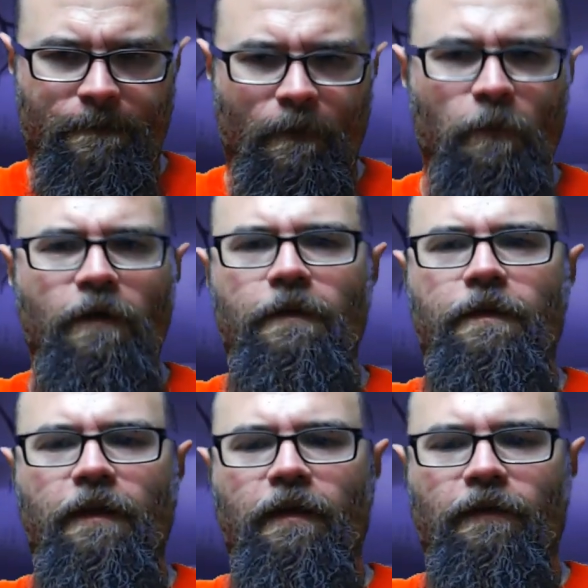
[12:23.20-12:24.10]
of the
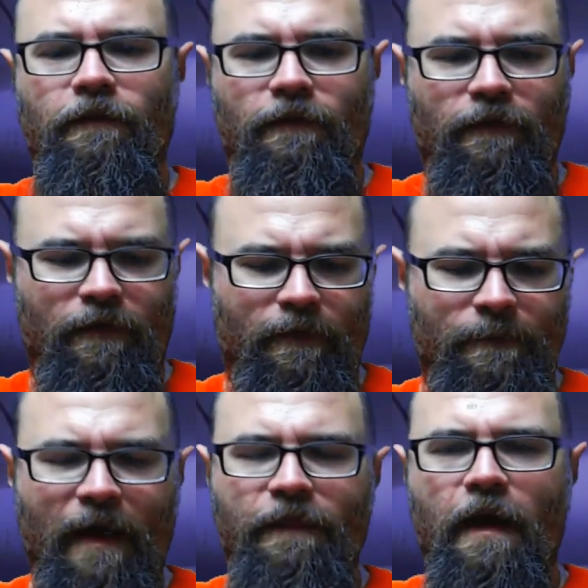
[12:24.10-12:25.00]
things
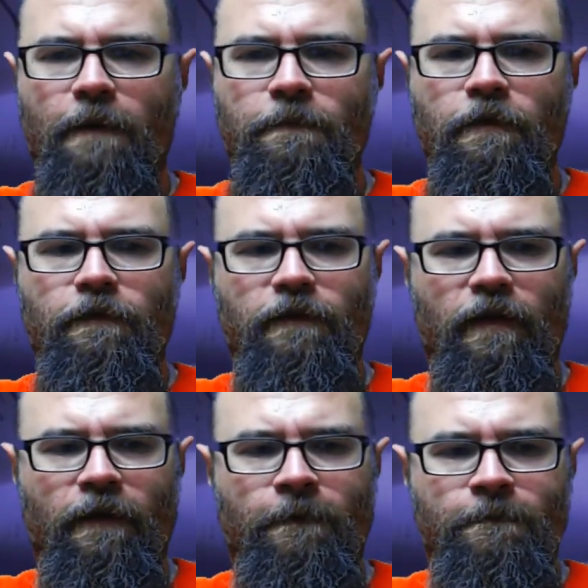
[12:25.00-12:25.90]
about that
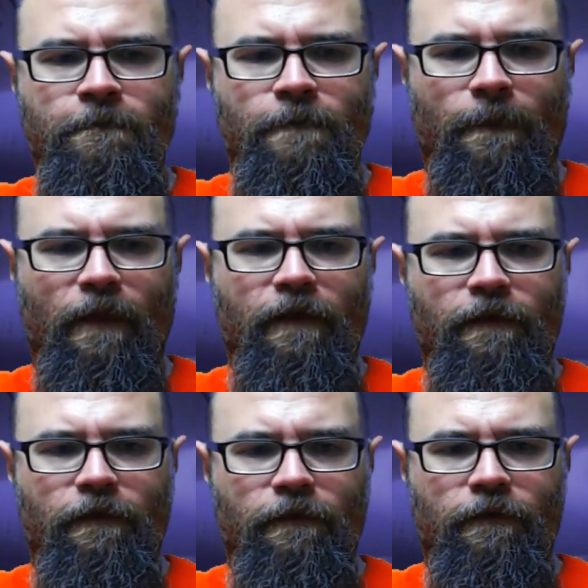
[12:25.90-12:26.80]
movie
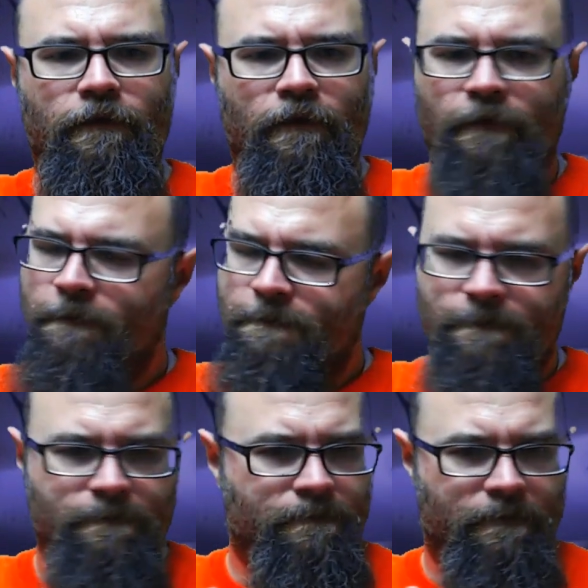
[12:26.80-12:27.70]
is
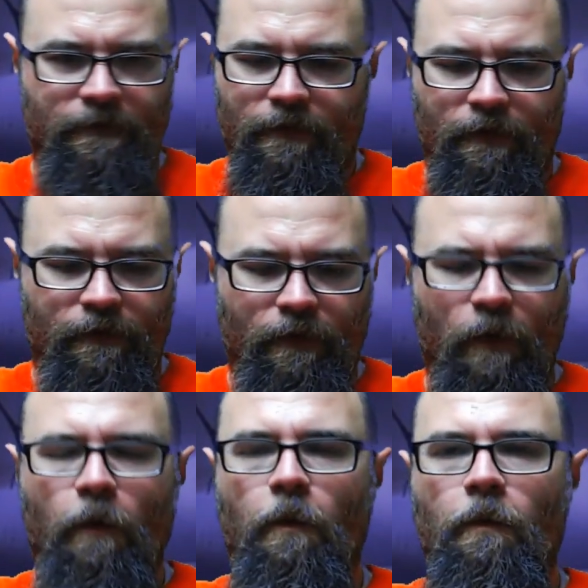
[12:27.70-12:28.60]
the
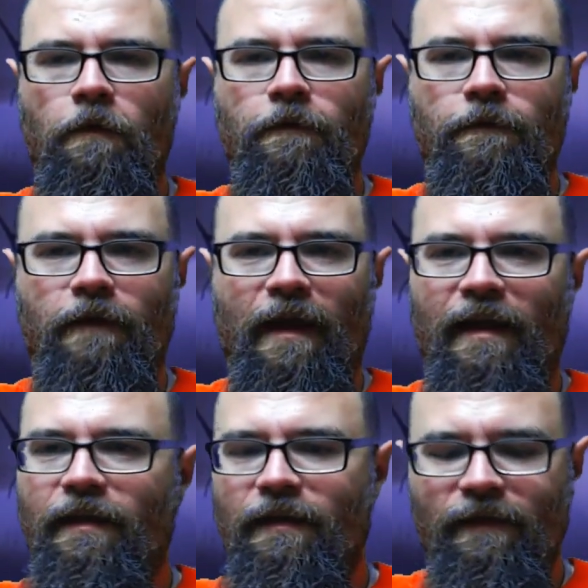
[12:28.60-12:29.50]
whole
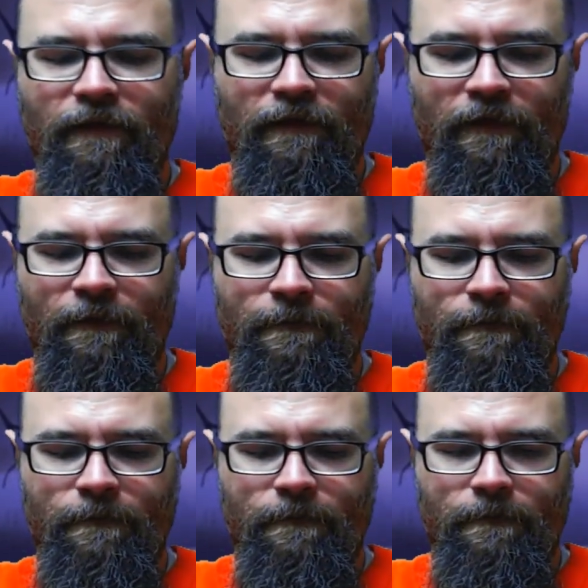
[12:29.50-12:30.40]
80s
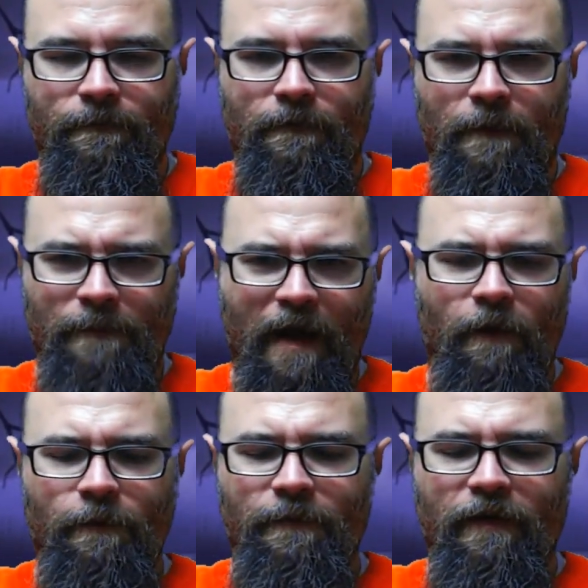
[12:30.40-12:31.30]

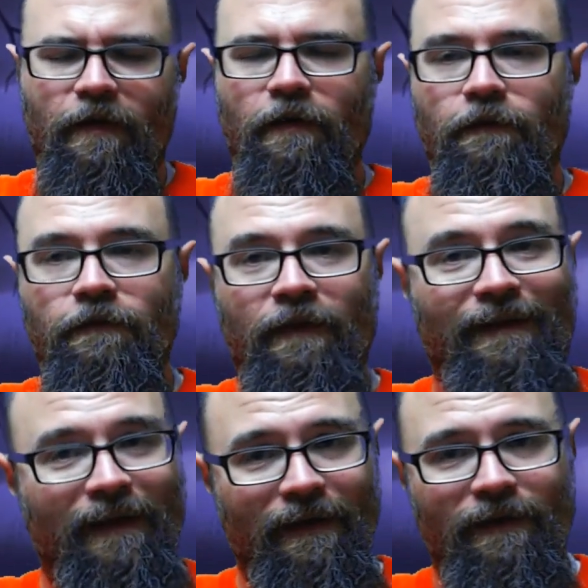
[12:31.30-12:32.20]
empowerment of
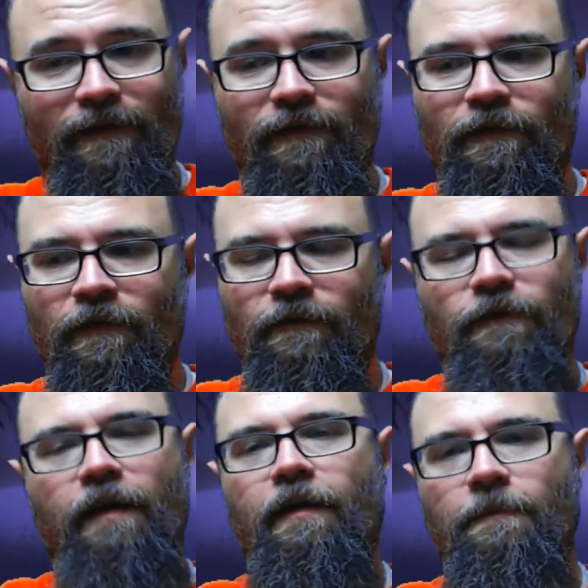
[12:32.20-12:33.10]
kids
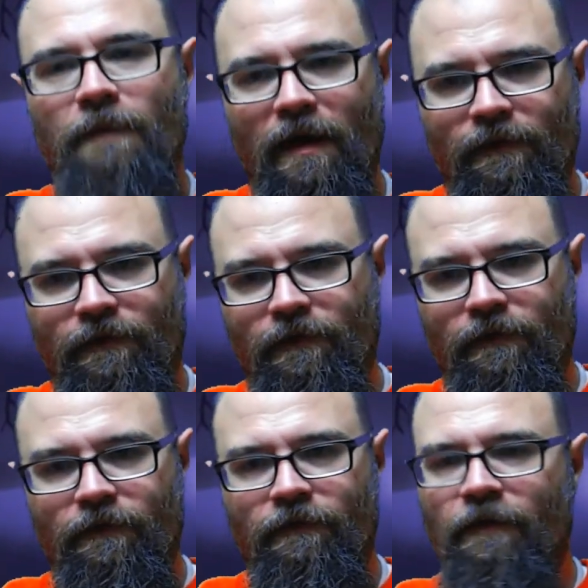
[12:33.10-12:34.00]
fighting
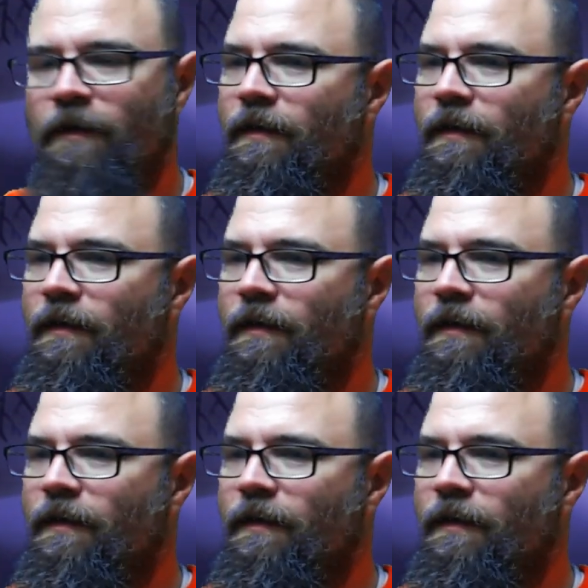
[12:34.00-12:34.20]
monsters.